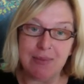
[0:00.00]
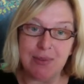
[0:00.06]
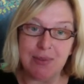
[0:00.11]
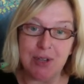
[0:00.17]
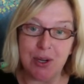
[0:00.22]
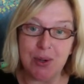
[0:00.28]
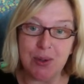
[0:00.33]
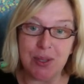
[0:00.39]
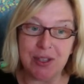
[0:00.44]

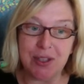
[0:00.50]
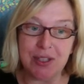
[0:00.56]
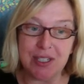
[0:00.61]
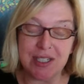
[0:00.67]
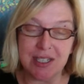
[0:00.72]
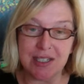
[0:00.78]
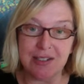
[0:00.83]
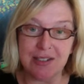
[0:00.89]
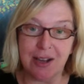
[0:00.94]
know that
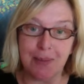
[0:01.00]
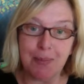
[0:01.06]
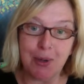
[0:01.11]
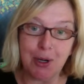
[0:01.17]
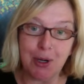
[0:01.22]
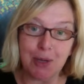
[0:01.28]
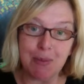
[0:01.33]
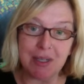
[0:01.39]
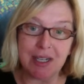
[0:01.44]
this is not
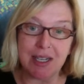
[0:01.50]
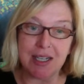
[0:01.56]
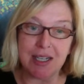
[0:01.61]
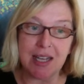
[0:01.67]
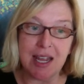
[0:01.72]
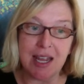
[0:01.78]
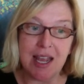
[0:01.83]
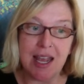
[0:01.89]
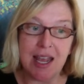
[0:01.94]
permanent,